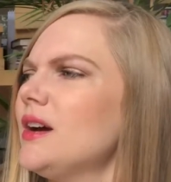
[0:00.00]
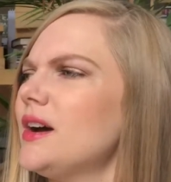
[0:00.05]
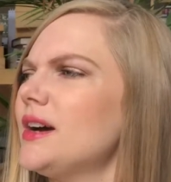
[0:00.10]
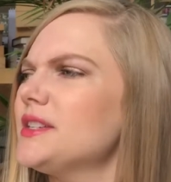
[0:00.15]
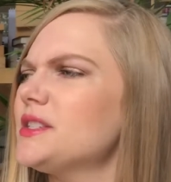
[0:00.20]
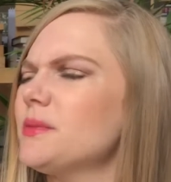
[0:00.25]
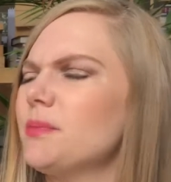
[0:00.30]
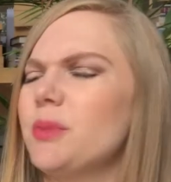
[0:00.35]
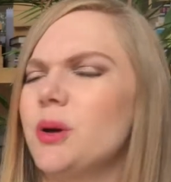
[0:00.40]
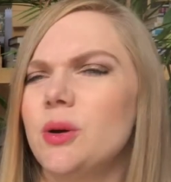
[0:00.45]
I
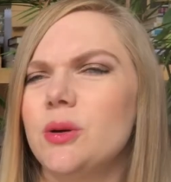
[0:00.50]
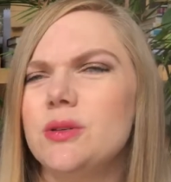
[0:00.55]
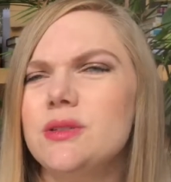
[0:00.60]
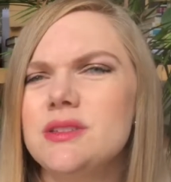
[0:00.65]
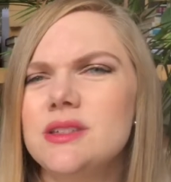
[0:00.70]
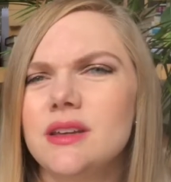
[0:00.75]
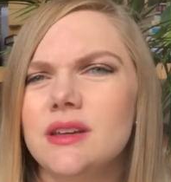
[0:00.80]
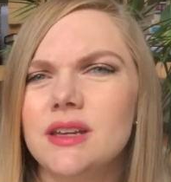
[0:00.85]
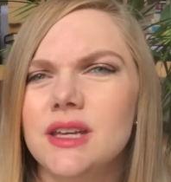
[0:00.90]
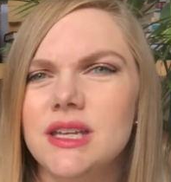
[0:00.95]

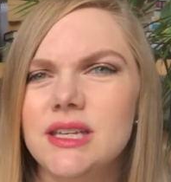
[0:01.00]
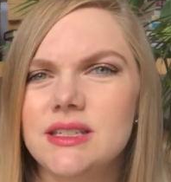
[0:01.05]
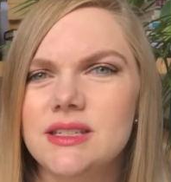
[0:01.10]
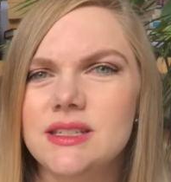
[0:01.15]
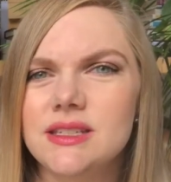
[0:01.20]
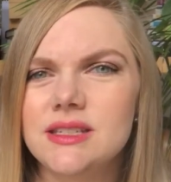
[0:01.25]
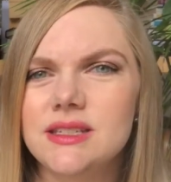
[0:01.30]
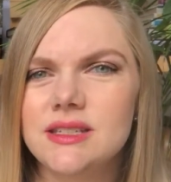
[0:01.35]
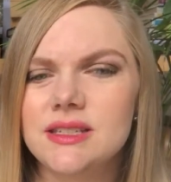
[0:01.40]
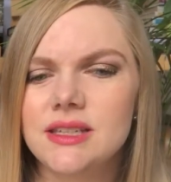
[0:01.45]
suppose like
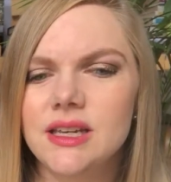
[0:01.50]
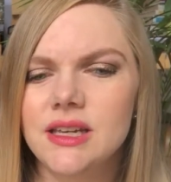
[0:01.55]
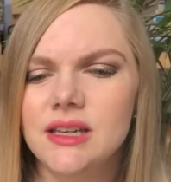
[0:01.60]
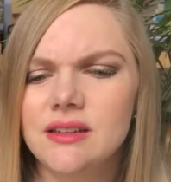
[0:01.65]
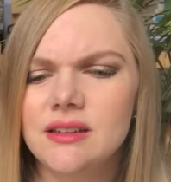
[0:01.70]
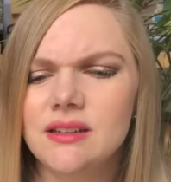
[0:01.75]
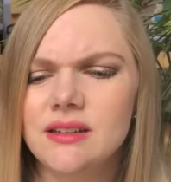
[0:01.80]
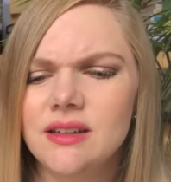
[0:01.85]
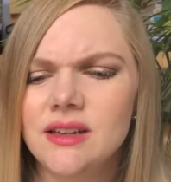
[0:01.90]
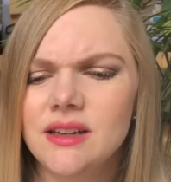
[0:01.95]
he's
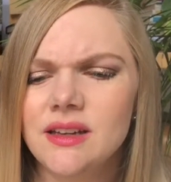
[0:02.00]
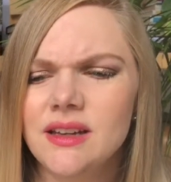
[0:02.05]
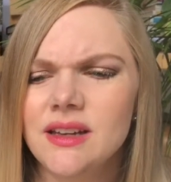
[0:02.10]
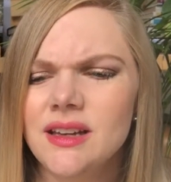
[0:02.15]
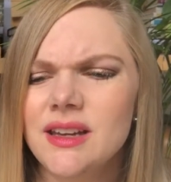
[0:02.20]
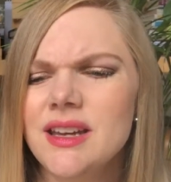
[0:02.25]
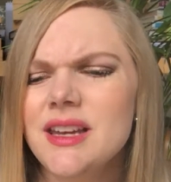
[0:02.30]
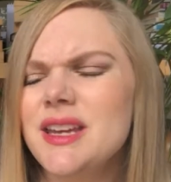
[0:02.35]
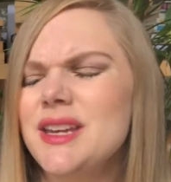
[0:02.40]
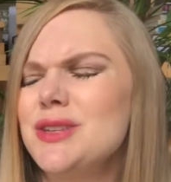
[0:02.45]

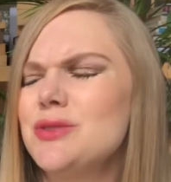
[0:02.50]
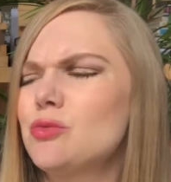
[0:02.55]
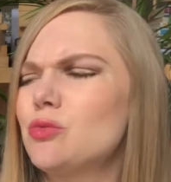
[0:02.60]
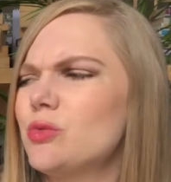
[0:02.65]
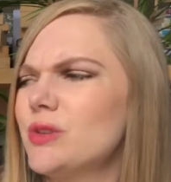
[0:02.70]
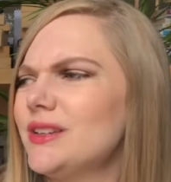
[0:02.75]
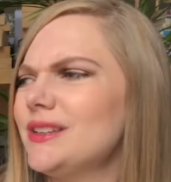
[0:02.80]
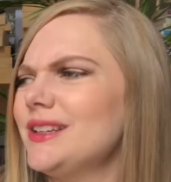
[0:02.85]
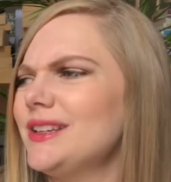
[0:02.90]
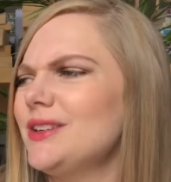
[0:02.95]

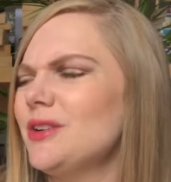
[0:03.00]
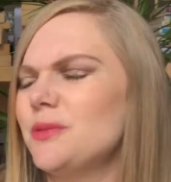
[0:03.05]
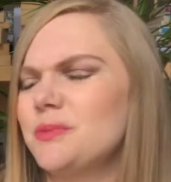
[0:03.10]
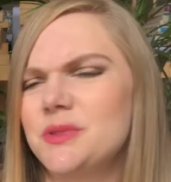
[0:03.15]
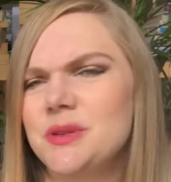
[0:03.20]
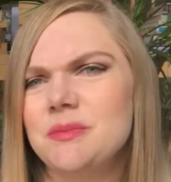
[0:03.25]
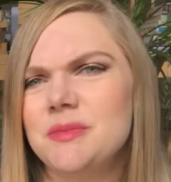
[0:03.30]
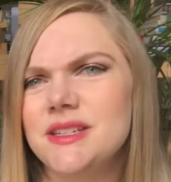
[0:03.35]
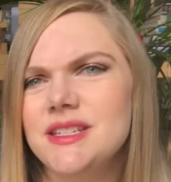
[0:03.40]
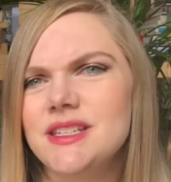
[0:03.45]
really
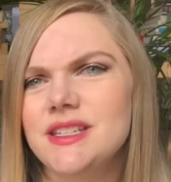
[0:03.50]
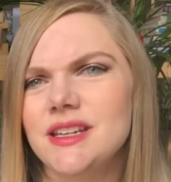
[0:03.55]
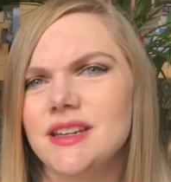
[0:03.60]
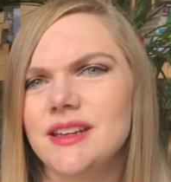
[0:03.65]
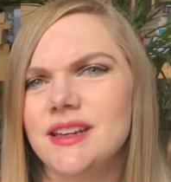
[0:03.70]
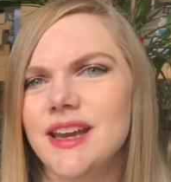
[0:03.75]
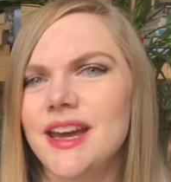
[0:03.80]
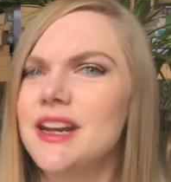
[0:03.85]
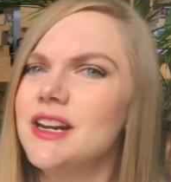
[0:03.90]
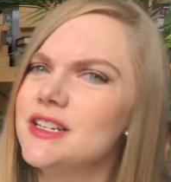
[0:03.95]

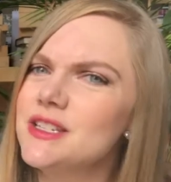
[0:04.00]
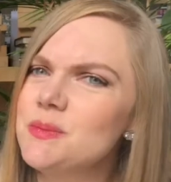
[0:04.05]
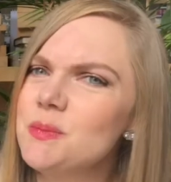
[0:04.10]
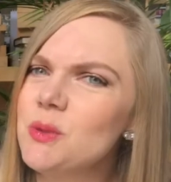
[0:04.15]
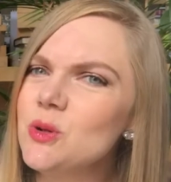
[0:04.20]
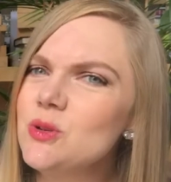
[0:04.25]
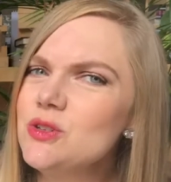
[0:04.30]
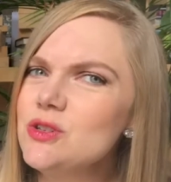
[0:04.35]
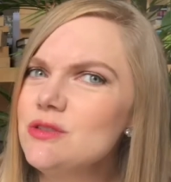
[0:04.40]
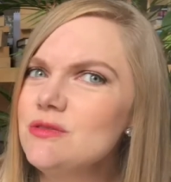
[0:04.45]
optimistic, and I
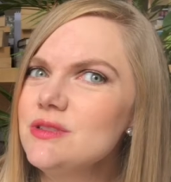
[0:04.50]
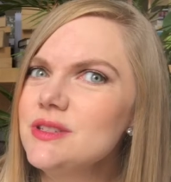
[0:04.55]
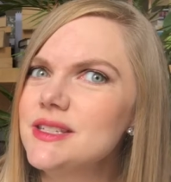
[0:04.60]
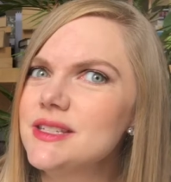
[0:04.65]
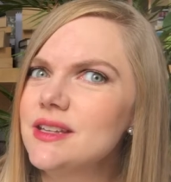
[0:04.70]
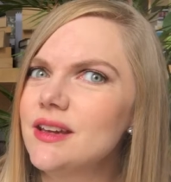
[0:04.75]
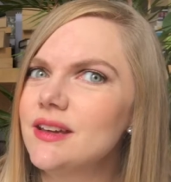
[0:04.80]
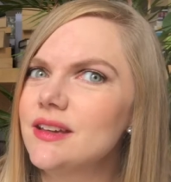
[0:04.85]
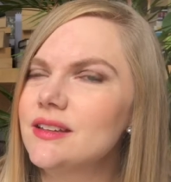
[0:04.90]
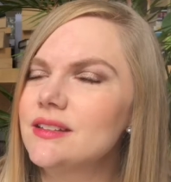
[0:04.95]
suppose you would
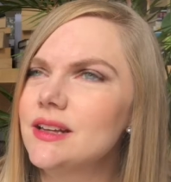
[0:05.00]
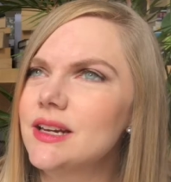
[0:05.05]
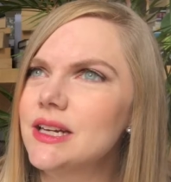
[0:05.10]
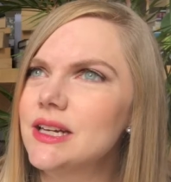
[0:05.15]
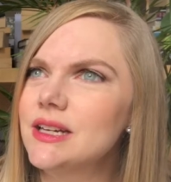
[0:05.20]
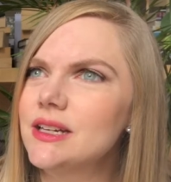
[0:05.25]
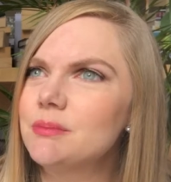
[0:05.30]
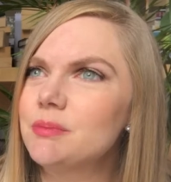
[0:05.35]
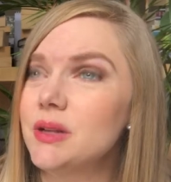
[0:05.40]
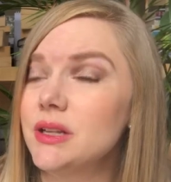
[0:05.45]
say
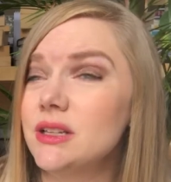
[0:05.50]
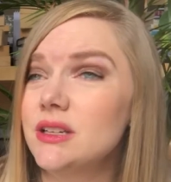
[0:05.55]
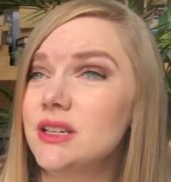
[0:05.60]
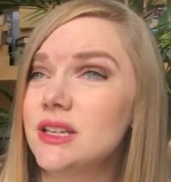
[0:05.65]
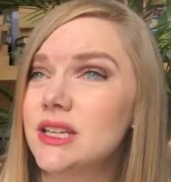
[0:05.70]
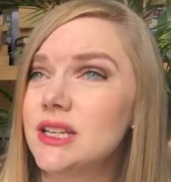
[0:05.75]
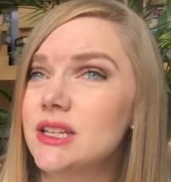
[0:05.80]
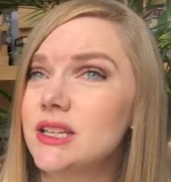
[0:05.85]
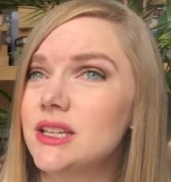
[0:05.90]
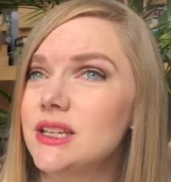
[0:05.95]
like
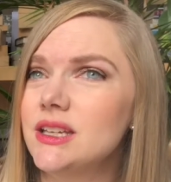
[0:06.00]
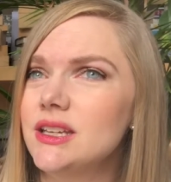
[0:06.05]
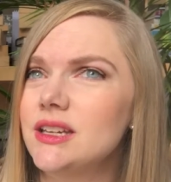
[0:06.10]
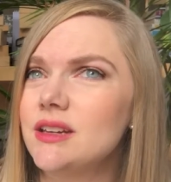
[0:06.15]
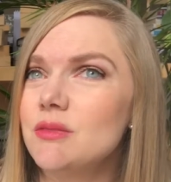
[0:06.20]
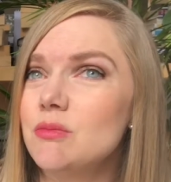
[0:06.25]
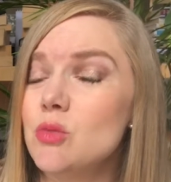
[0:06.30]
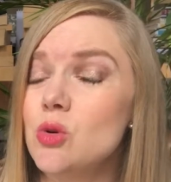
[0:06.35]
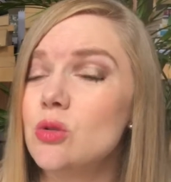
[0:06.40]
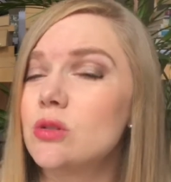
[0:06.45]
politically
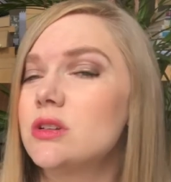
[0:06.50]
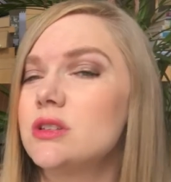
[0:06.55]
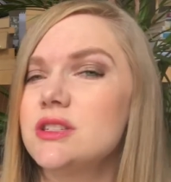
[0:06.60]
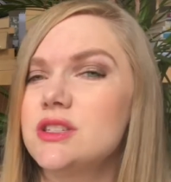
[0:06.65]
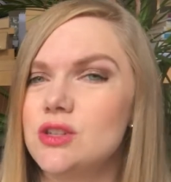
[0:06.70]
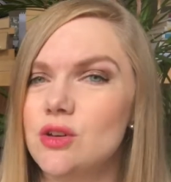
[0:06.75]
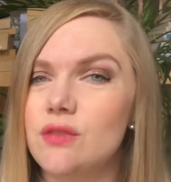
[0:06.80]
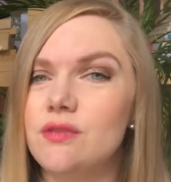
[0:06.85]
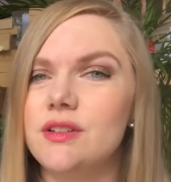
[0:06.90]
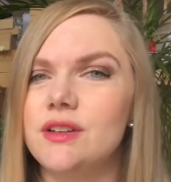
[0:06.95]
more
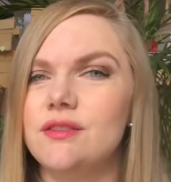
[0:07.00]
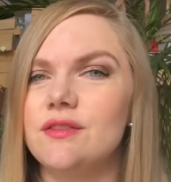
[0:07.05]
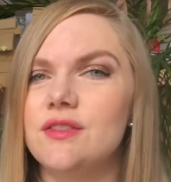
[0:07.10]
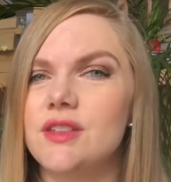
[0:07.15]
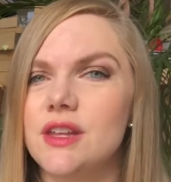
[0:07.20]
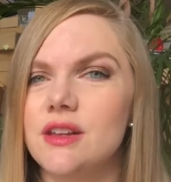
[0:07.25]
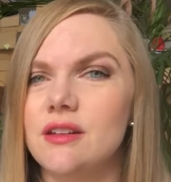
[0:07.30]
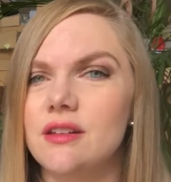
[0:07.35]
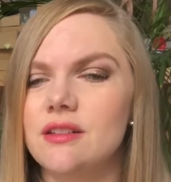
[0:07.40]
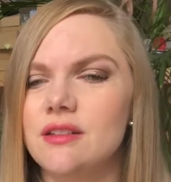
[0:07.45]
conservative
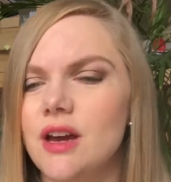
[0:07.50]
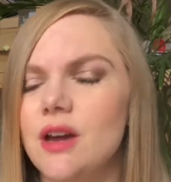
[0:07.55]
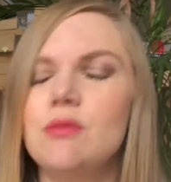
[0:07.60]
than,